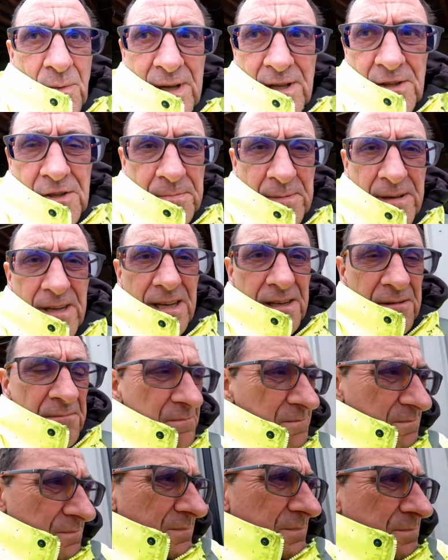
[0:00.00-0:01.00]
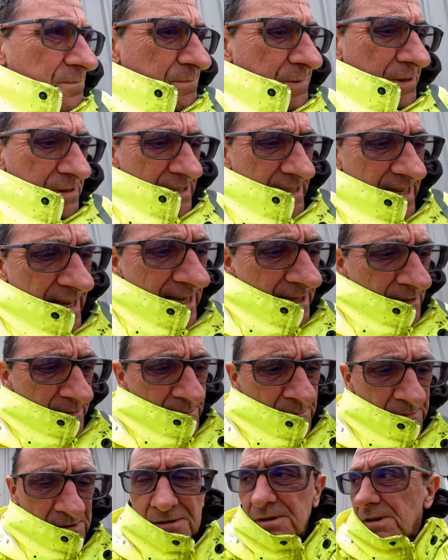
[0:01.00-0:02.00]
Wheel spinning, but again,
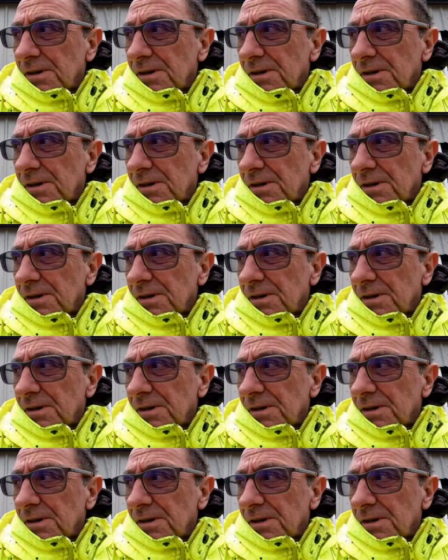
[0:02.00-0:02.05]
I'm not